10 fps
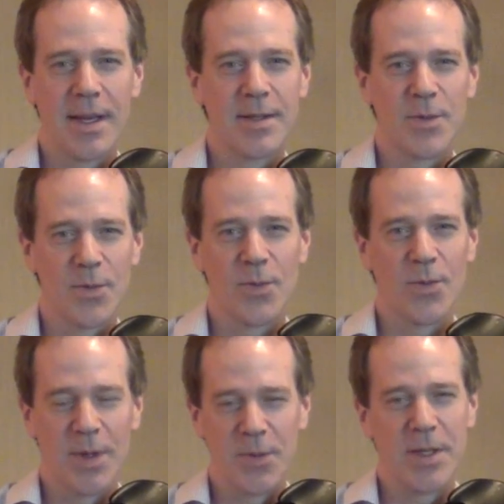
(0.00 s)
That's
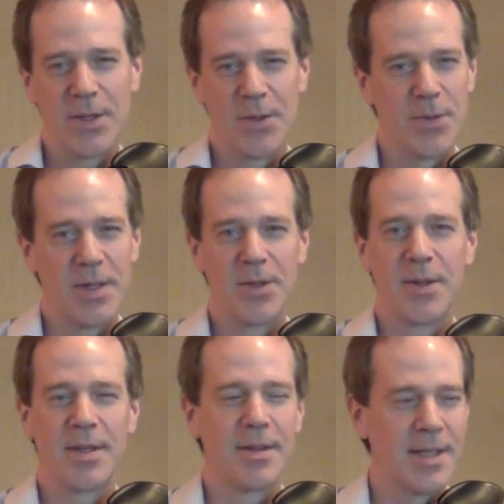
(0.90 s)
what we do. We do
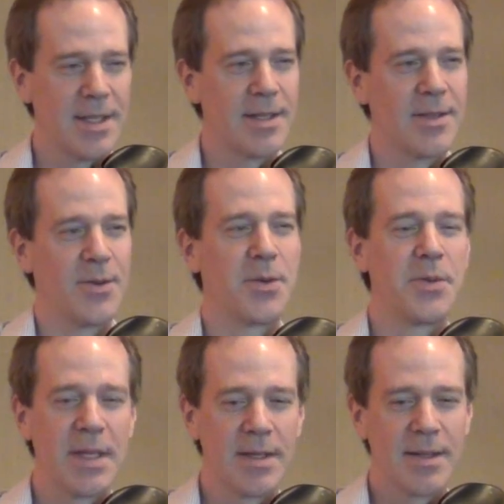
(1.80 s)
either jigs or
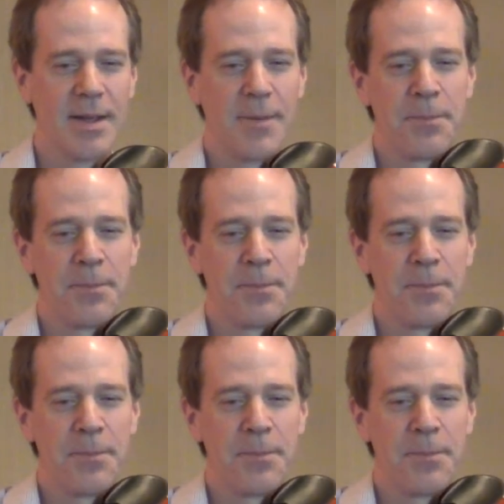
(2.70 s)
reels.